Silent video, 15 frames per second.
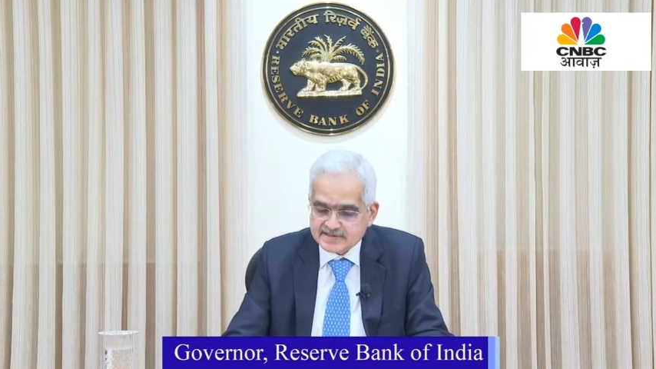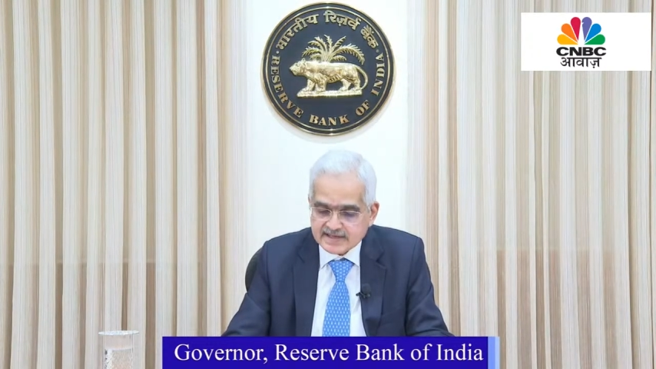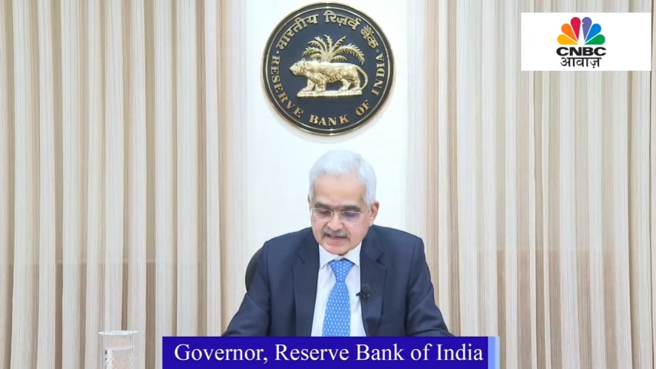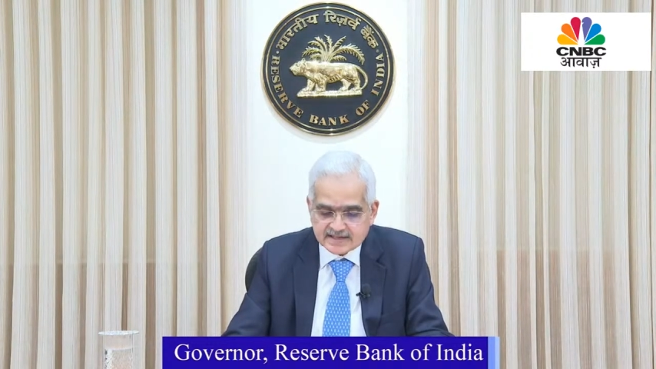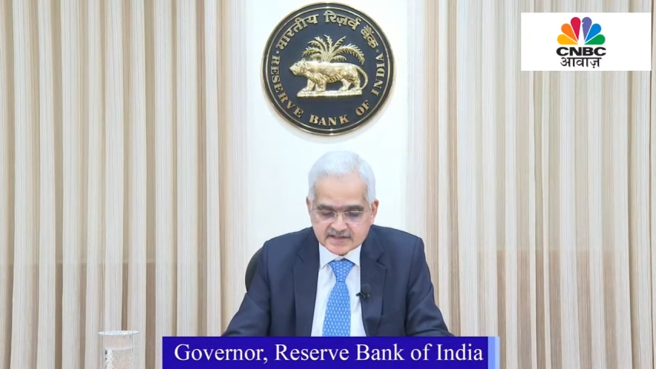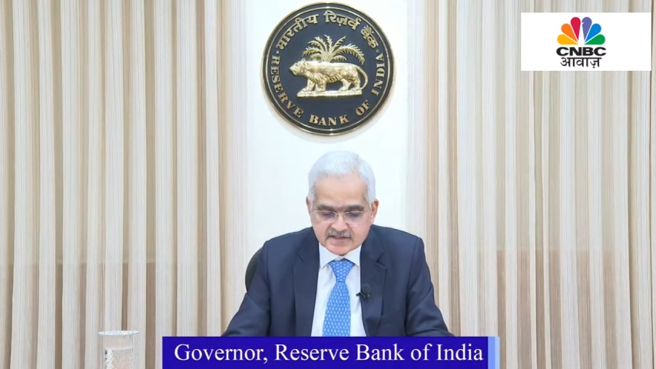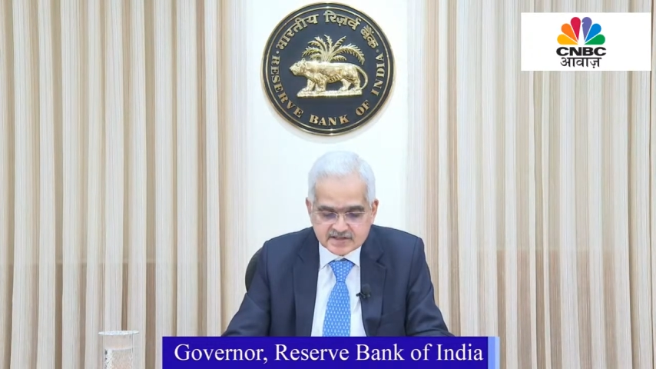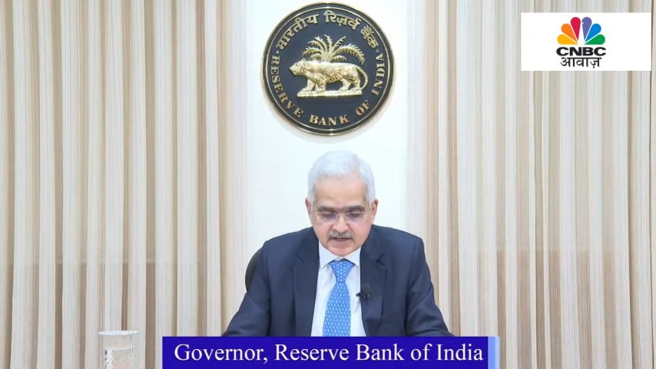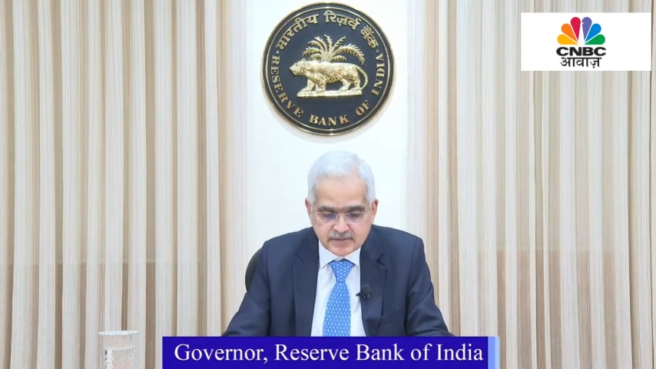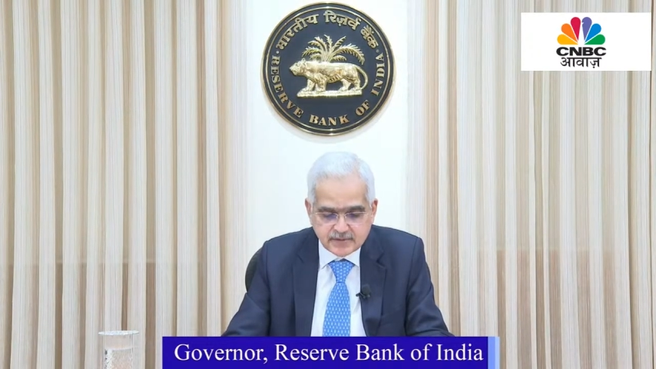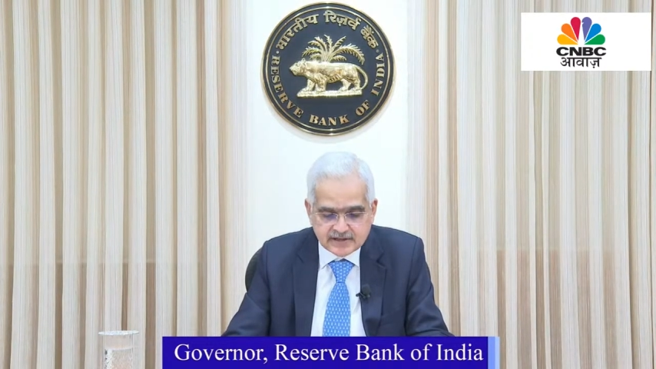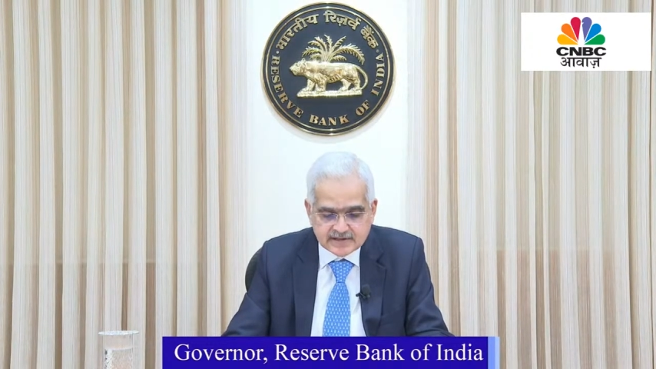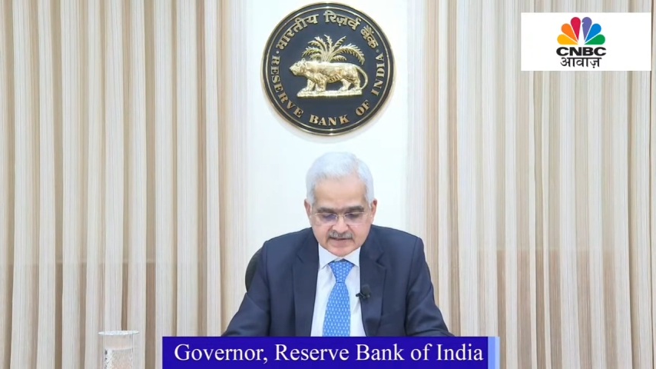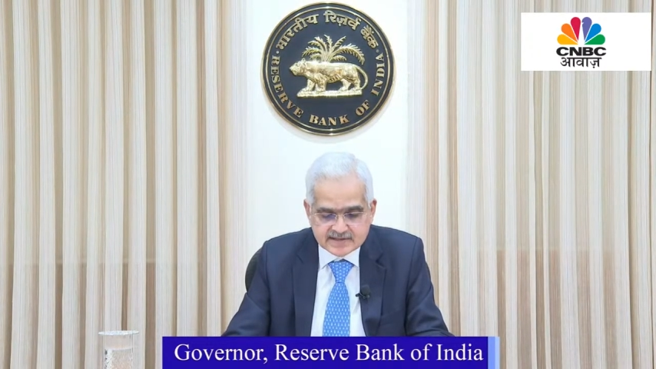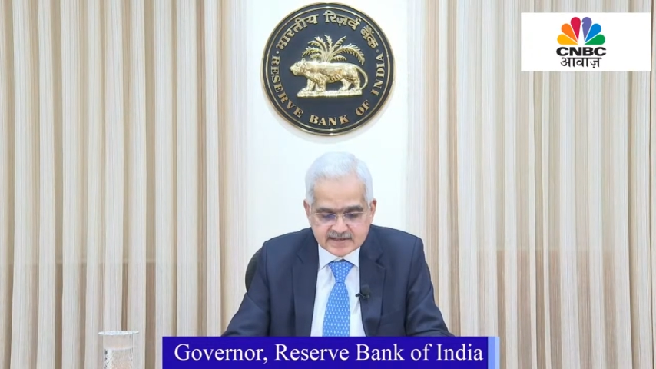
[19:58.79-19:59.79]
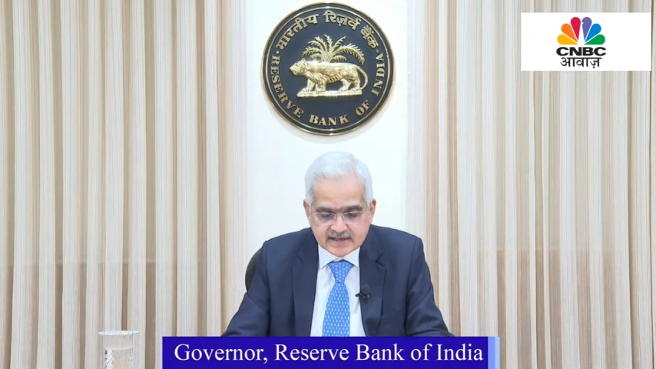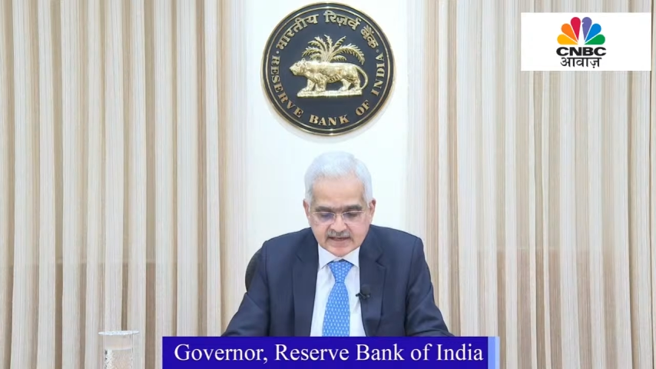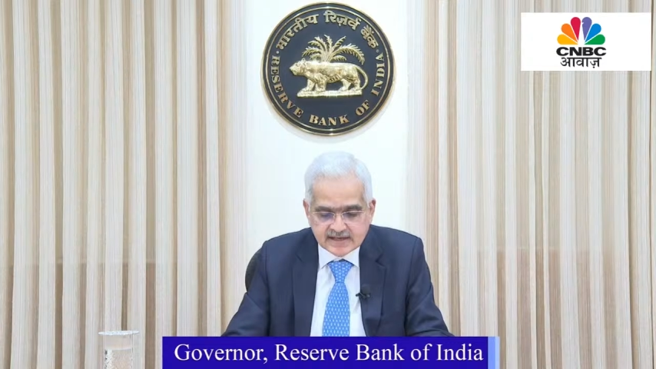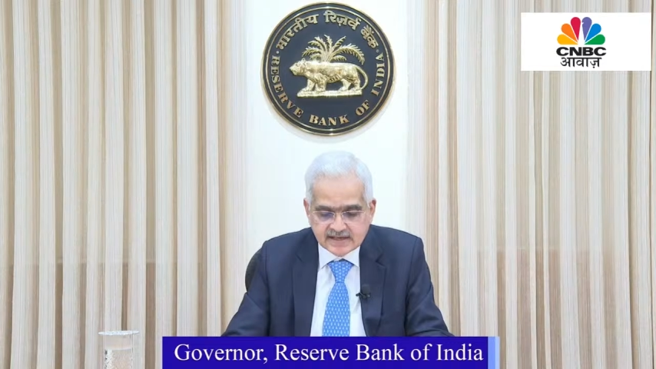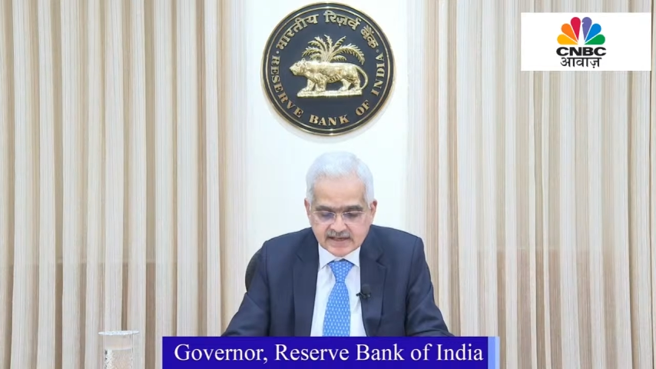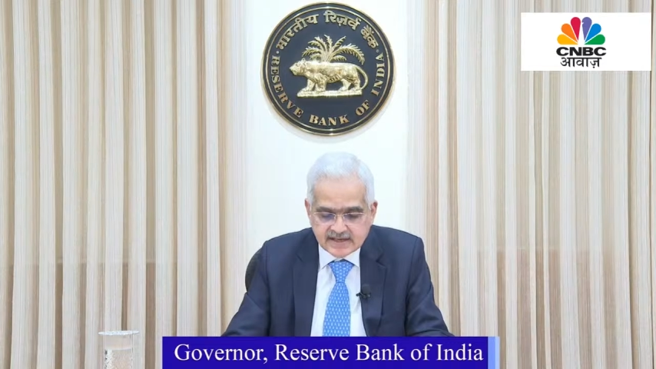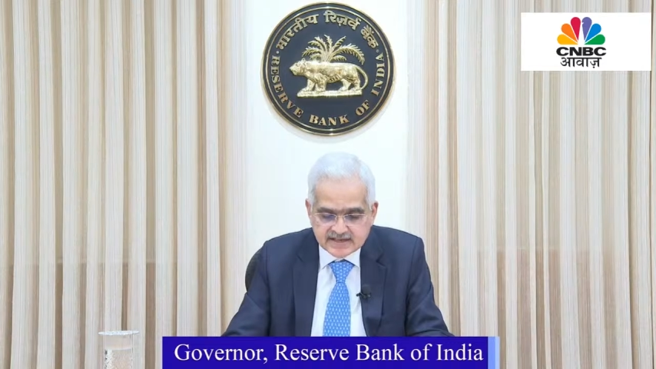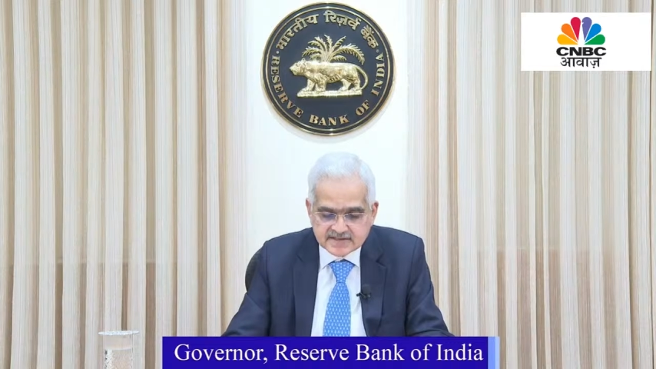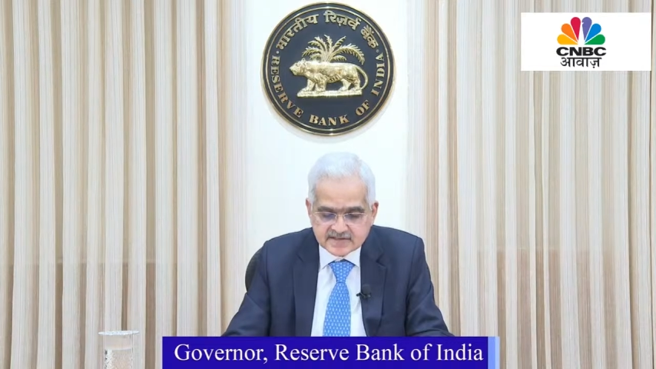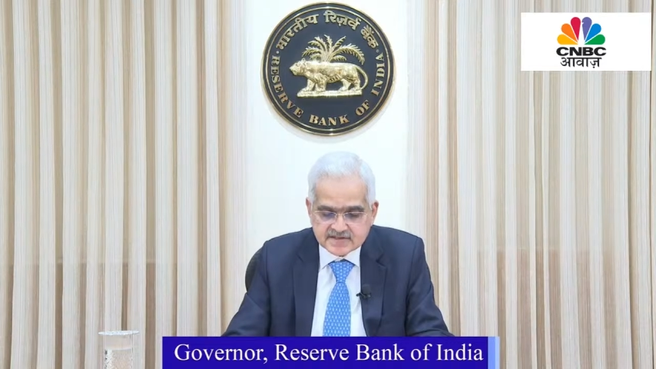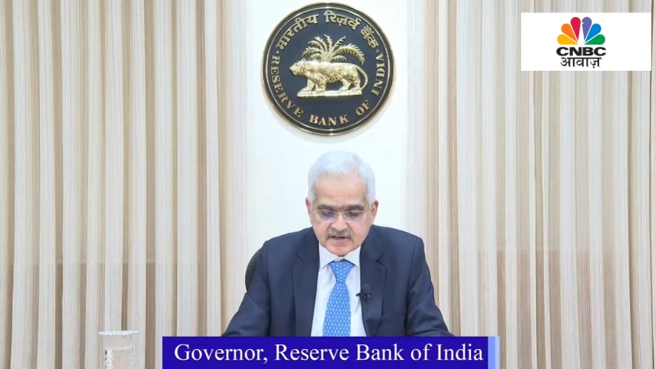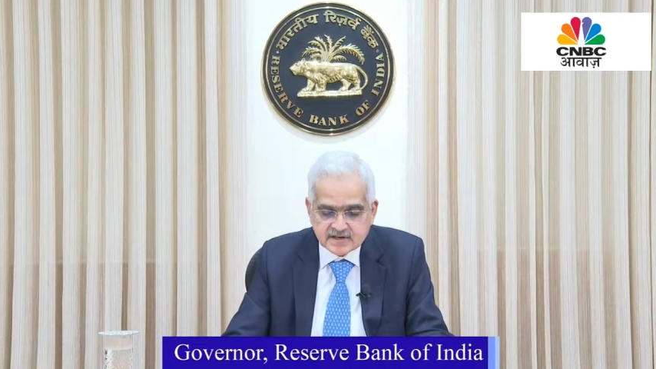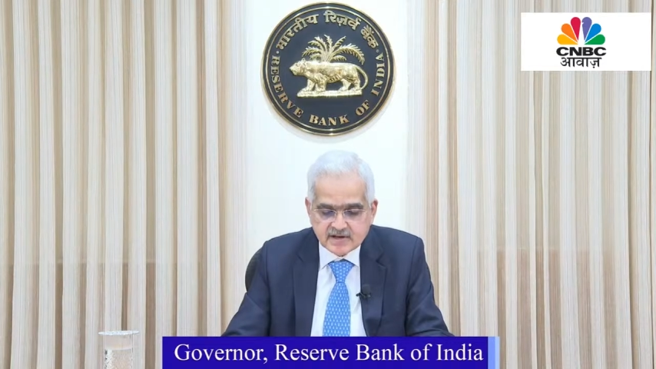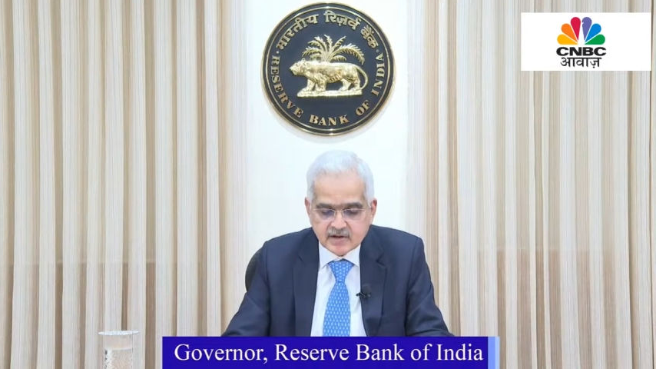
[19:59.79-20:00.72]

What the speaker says: that is T bills, eased,